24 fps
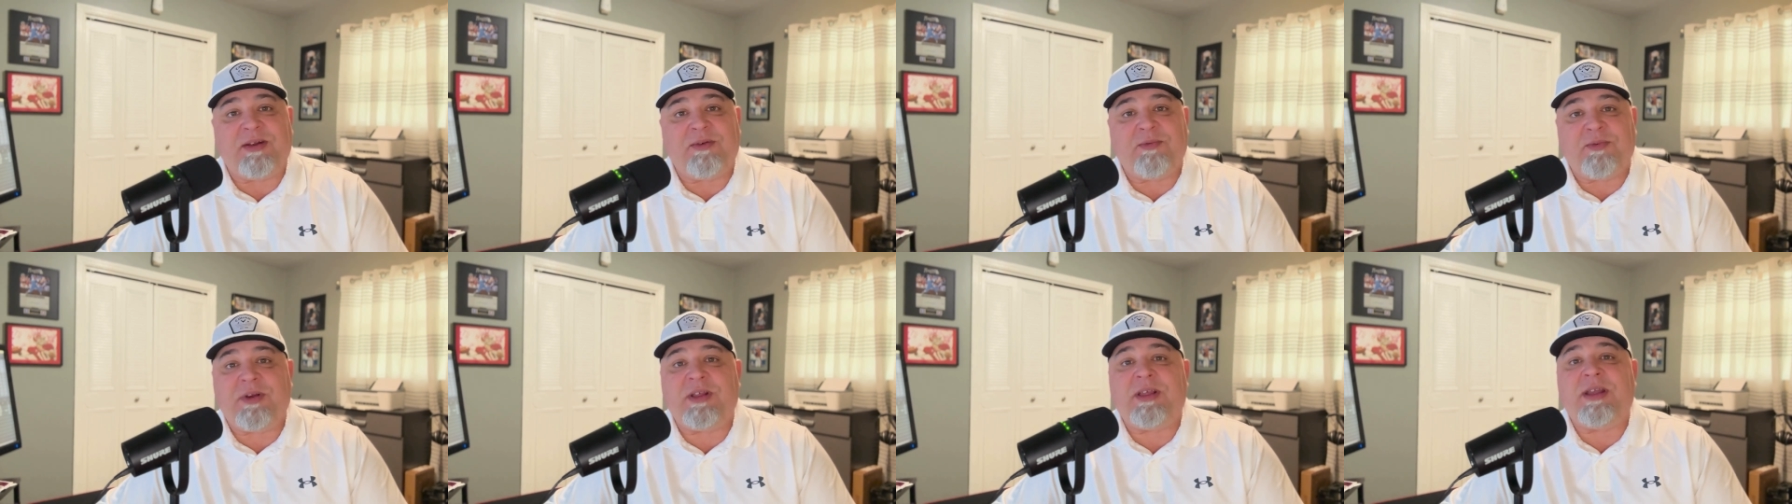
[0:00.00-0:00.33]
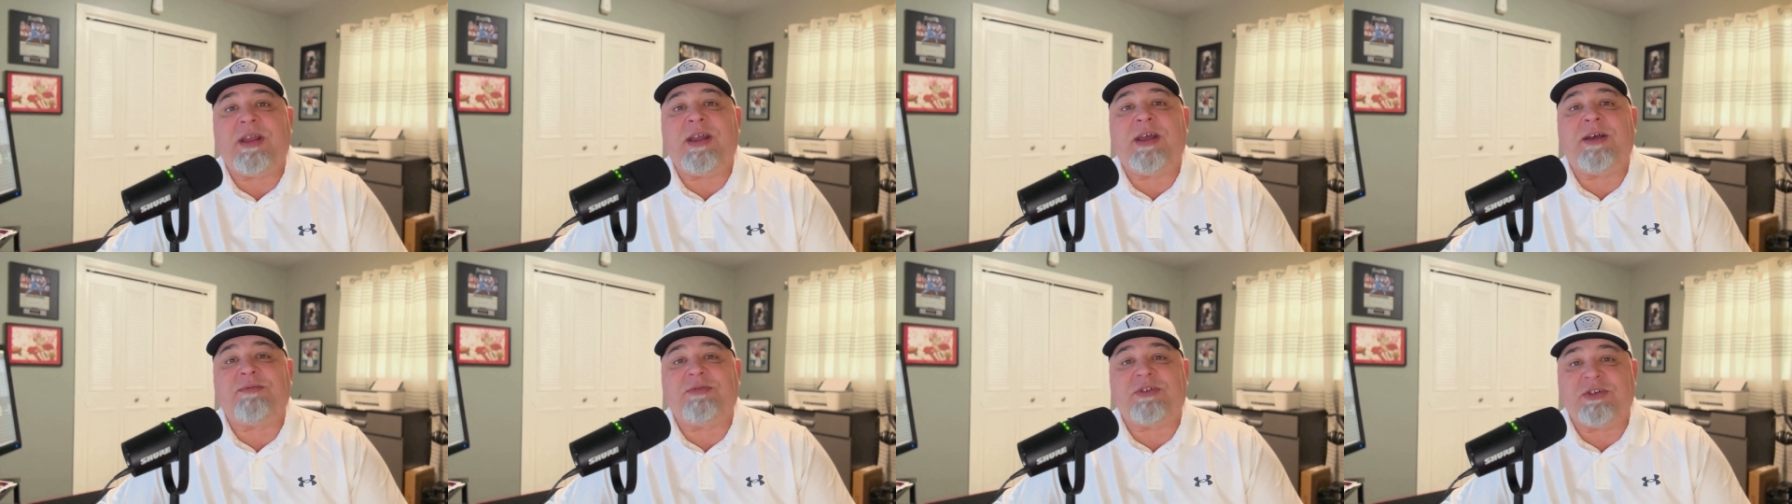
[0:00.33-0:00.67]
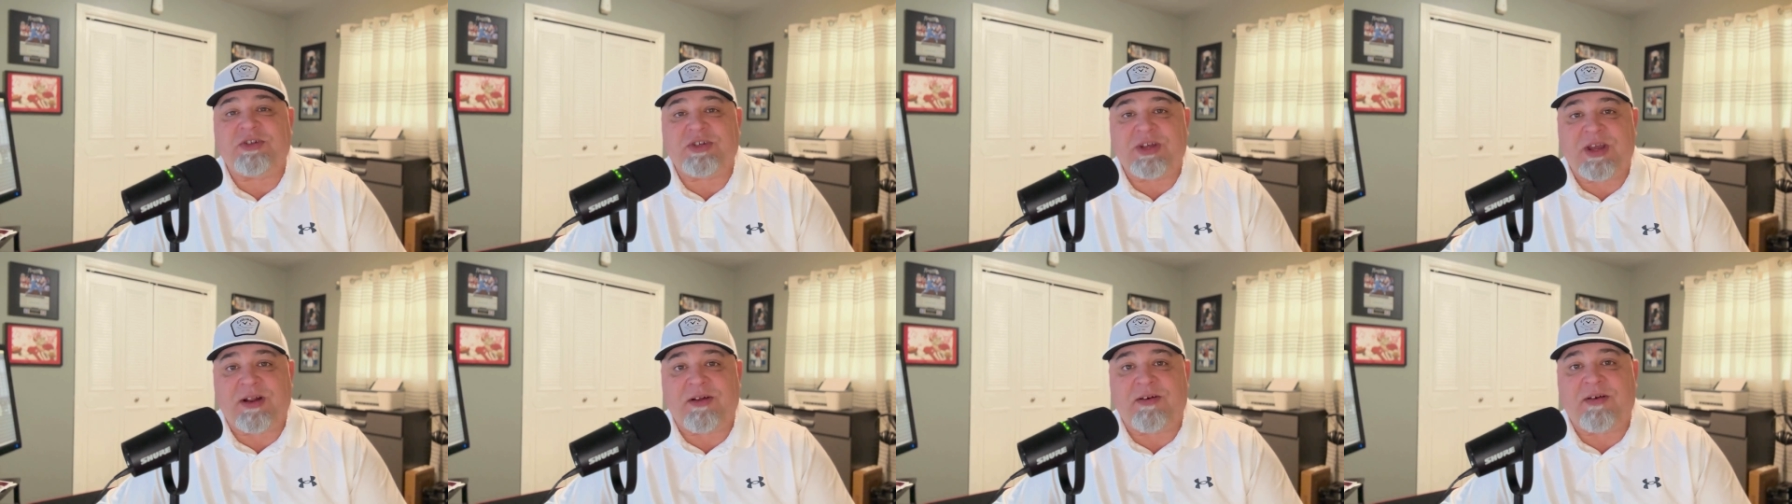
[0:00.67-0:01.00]
It really helps the
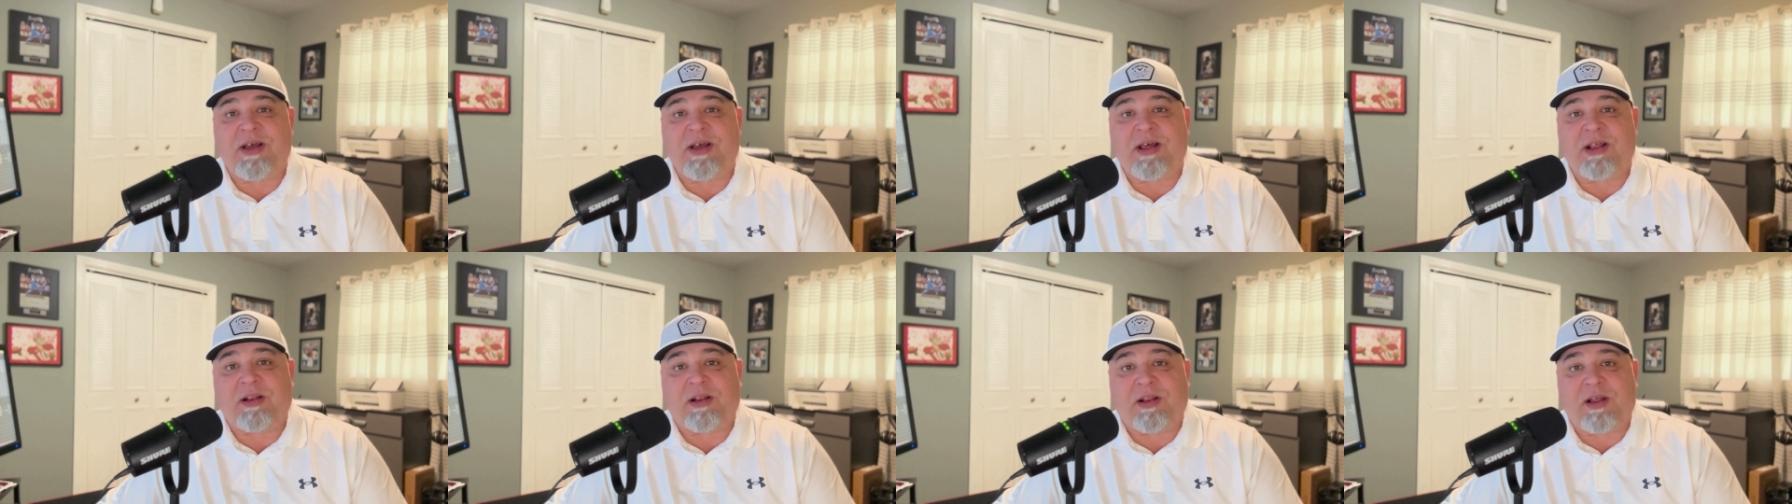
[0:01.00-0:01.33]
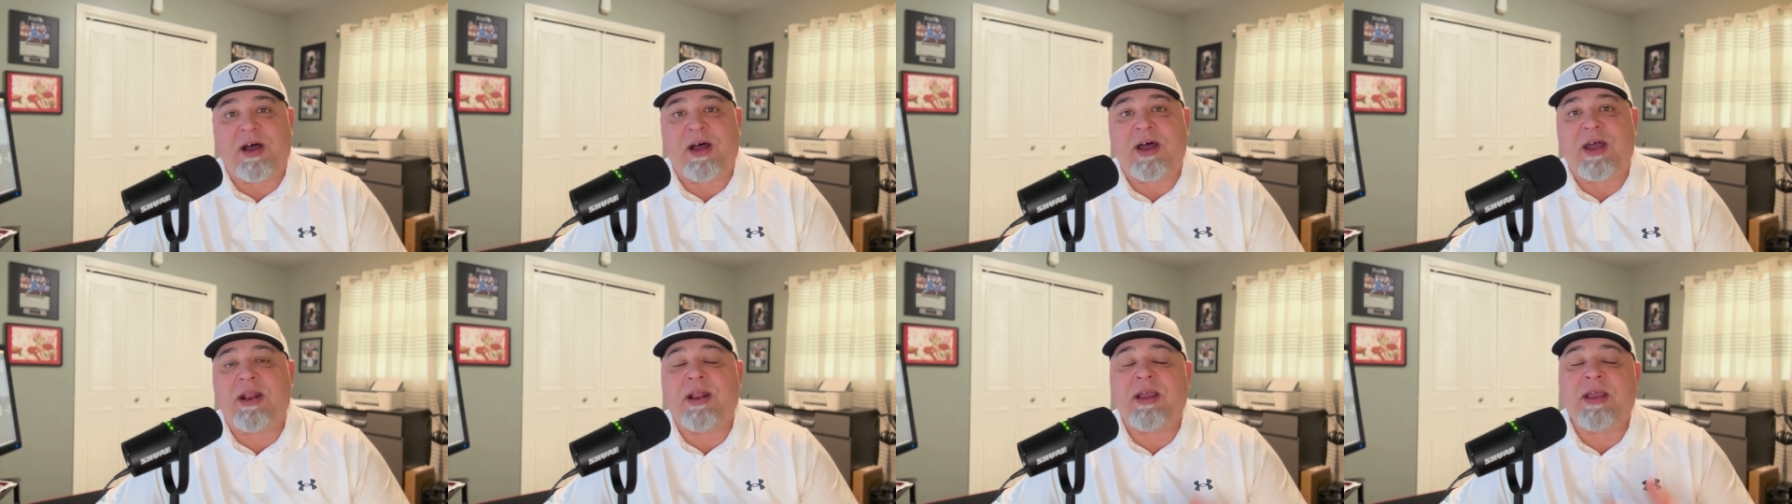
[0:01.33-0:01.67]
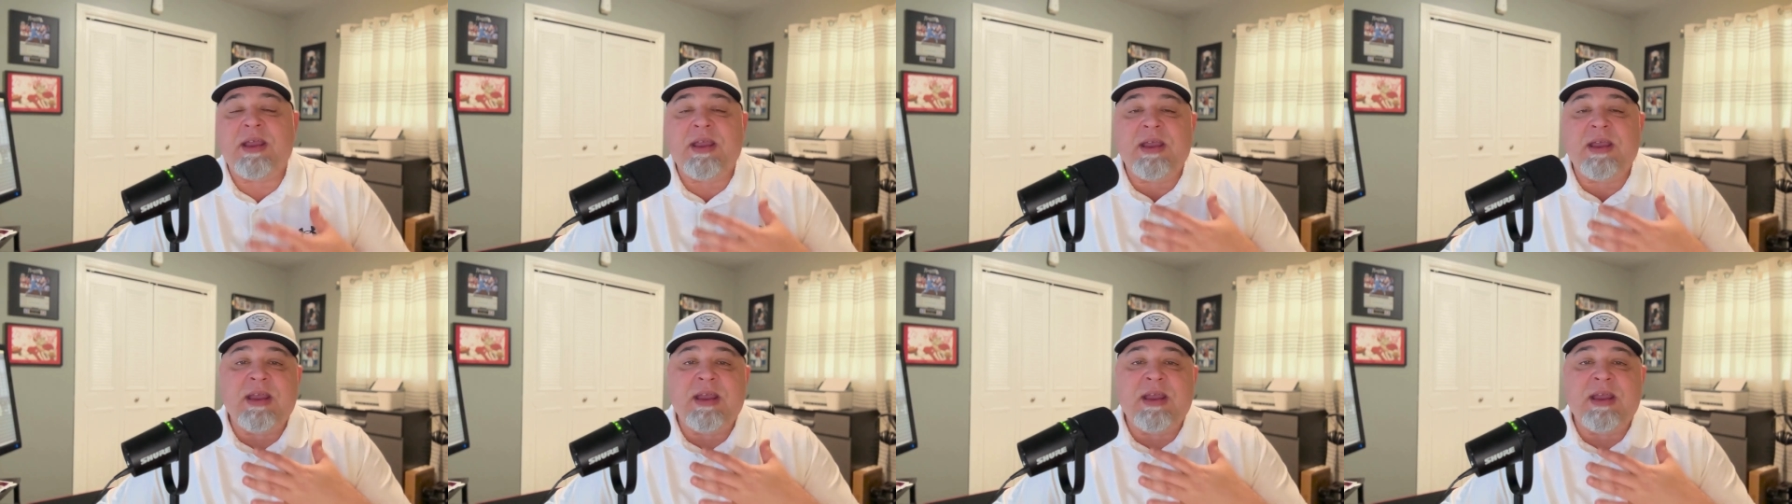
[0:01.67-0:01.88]
channel out a lot.